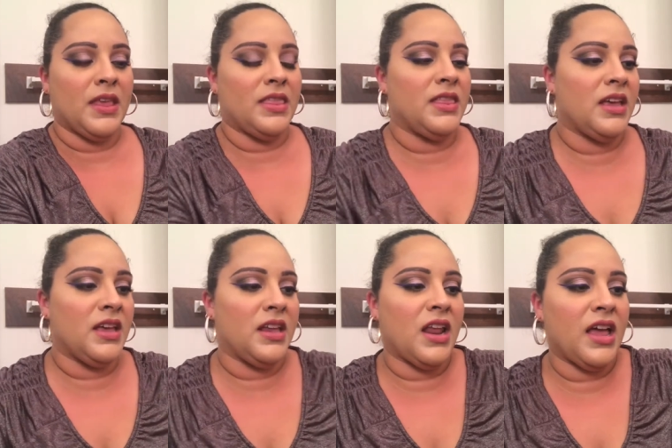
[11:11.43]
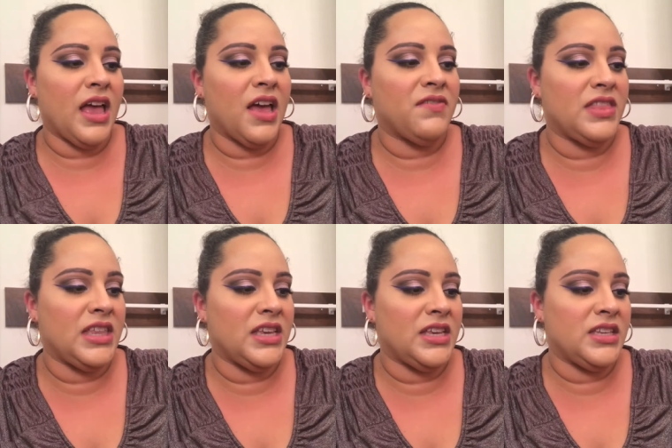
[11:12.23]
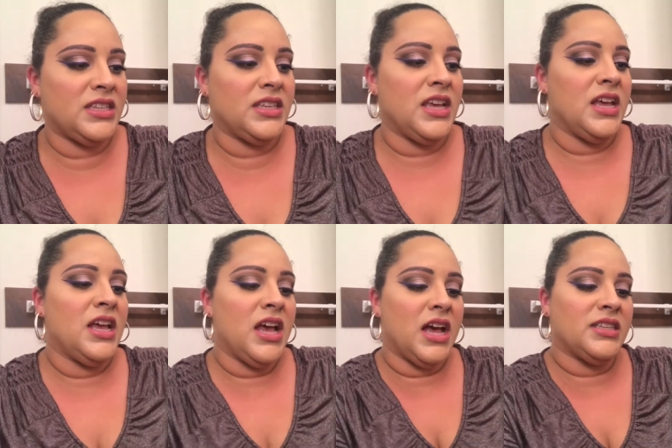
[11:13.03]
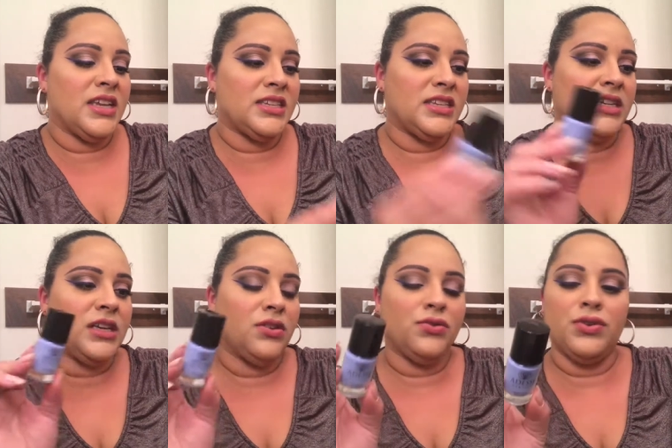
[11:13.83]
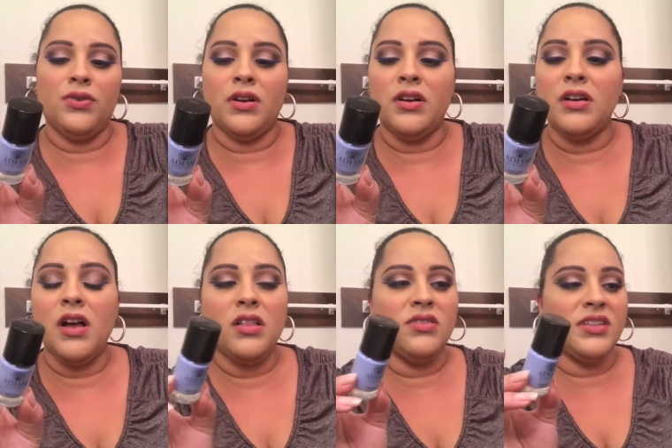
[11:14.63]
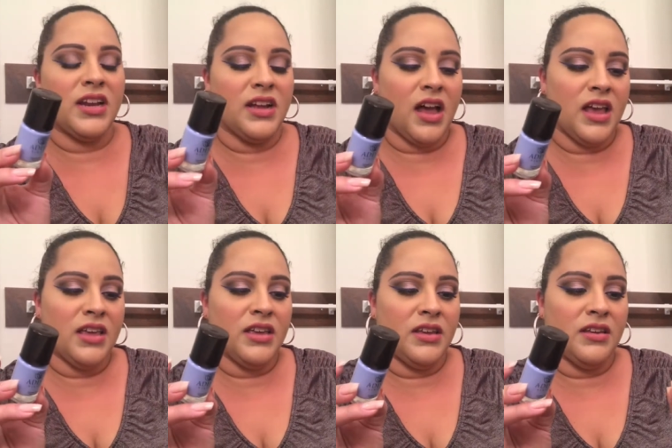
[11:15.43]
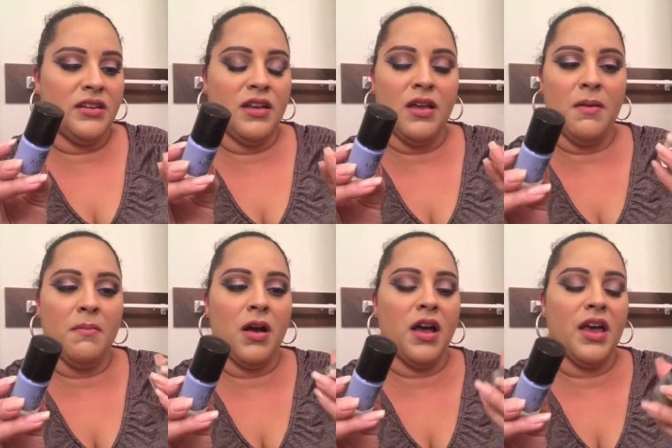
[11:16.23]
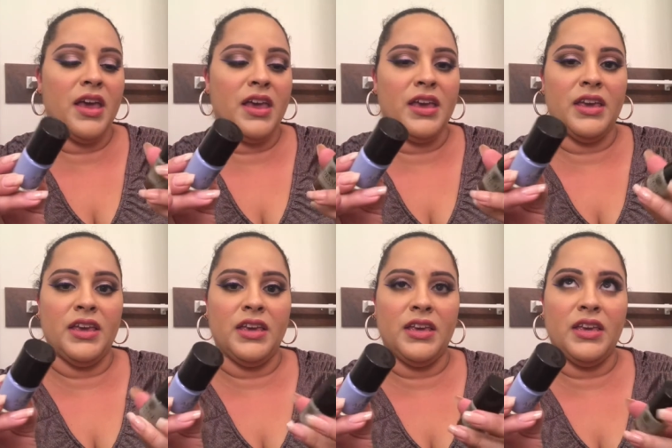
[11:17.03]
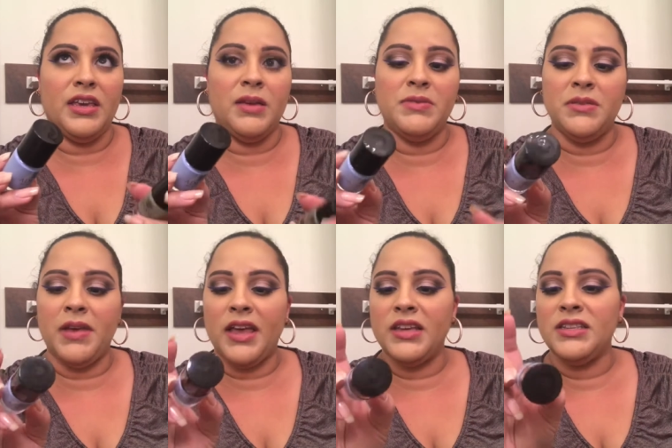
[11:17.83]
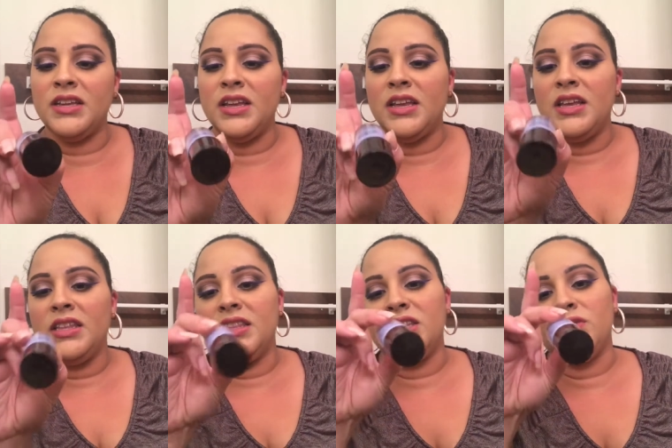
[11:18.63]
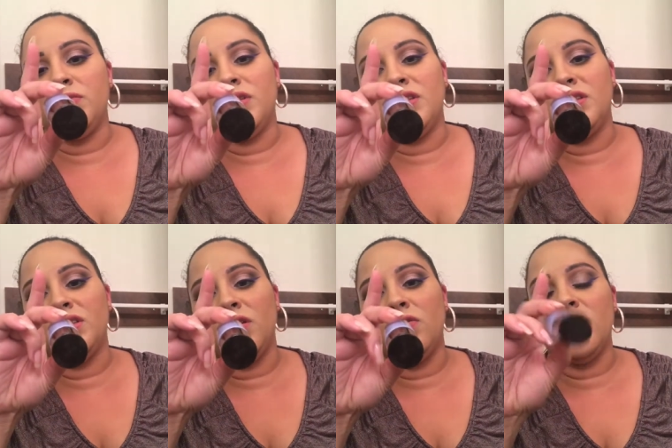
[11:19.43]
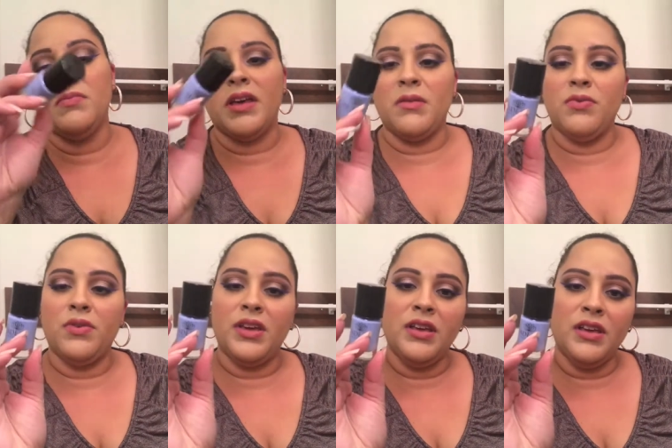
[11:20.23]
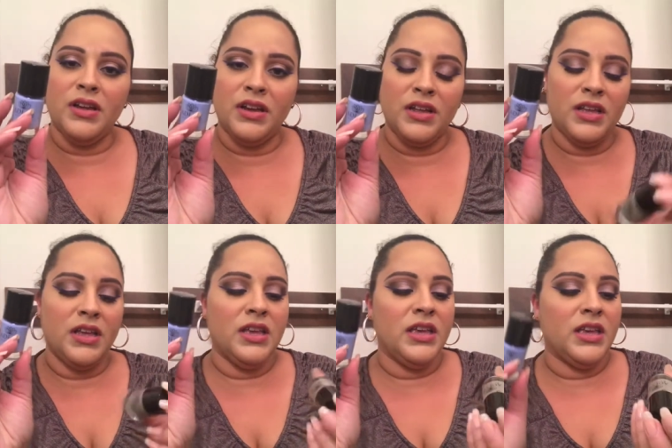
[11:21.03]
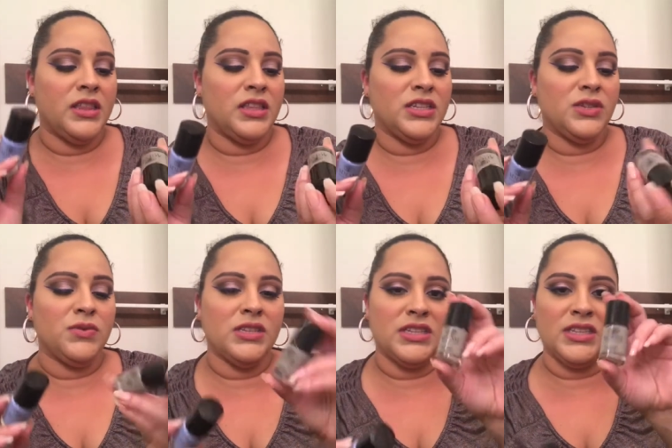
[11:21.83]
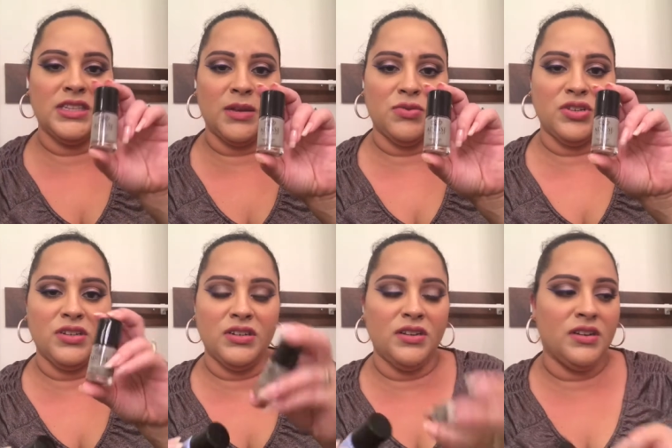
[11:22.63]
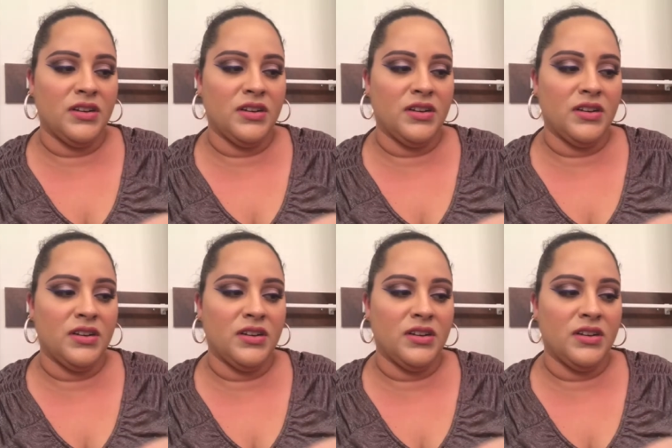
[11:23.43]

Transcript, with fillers: Then I have these Adesse New York colors that I got in my Ipsy bags. This one's Oh Cabana Boy. This one's Deception.